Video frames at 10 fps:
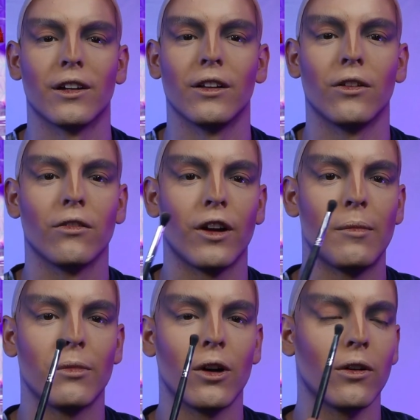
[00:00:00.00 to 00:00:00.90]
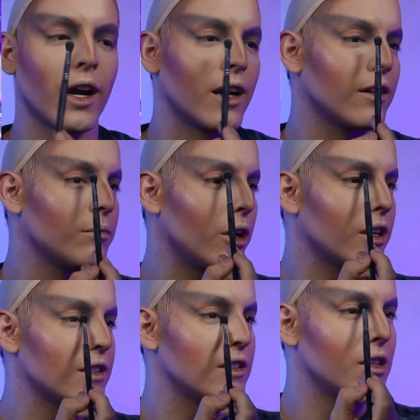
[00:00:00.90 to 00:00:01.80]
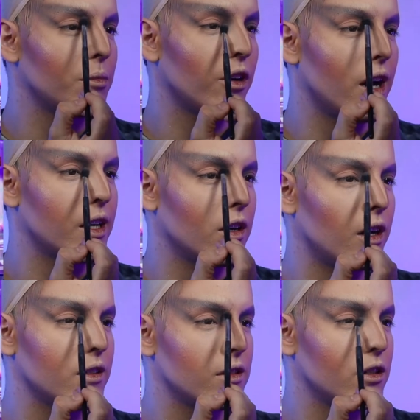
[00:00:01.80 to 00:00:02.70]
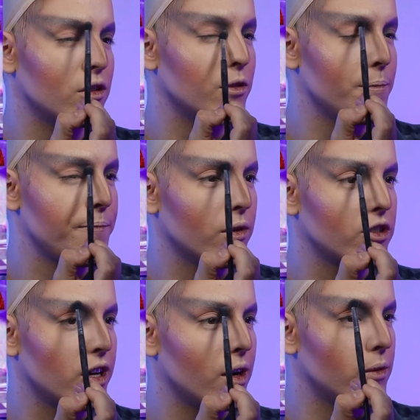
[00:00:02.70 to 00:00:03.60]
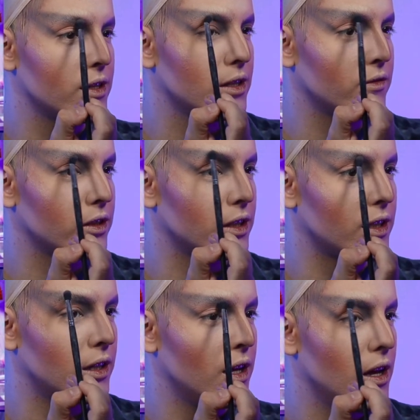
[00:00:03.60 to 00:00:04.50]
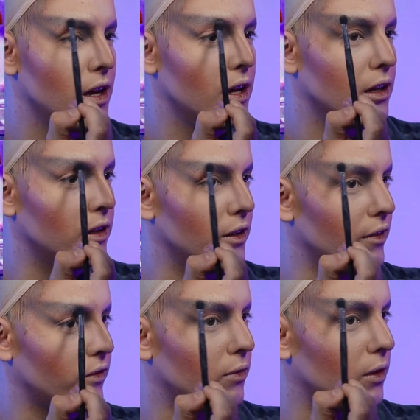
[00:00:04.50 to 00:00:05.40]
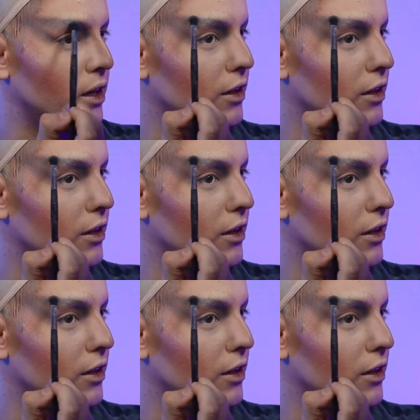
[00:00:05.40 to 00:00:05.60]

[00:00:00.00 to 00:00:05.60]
a little rainbow kind of Party City Pride costume, which I wasn't really living for.